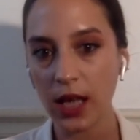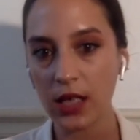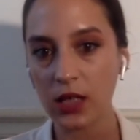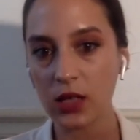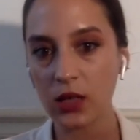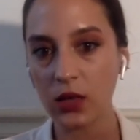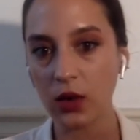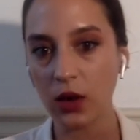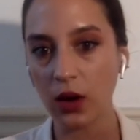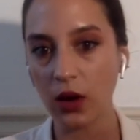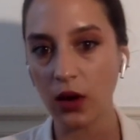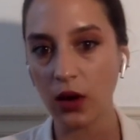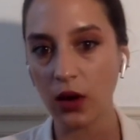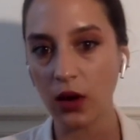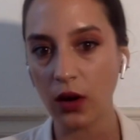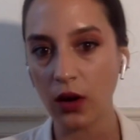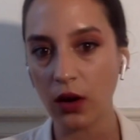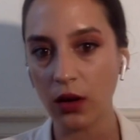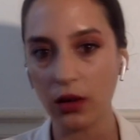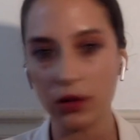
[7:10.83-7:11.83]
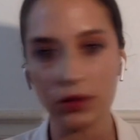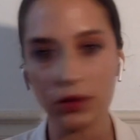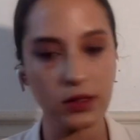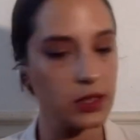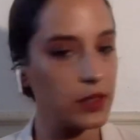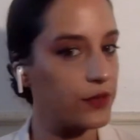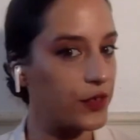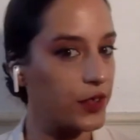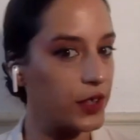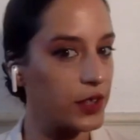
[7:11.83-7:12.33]
i saw all, all
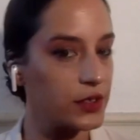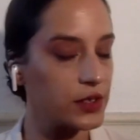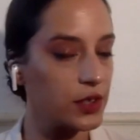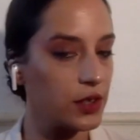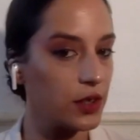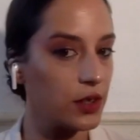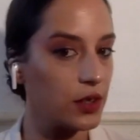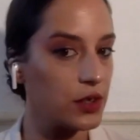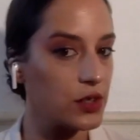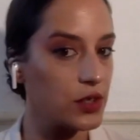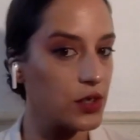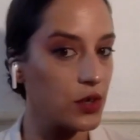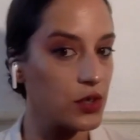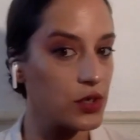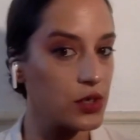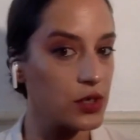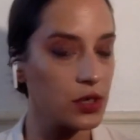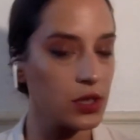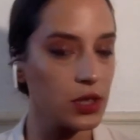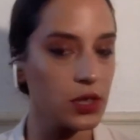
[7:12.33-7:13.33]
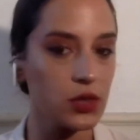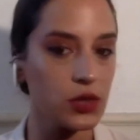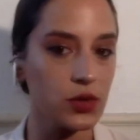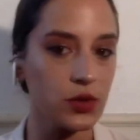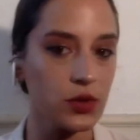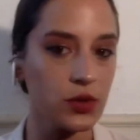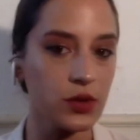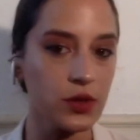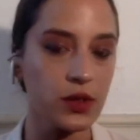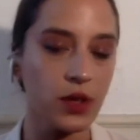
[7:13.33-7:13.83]
the different uh, social
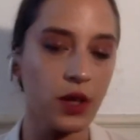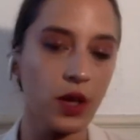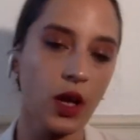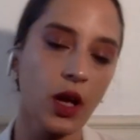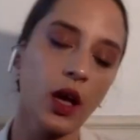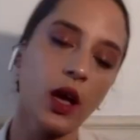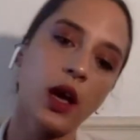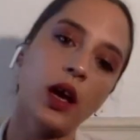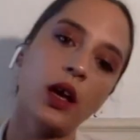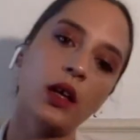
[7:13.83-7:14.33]
issues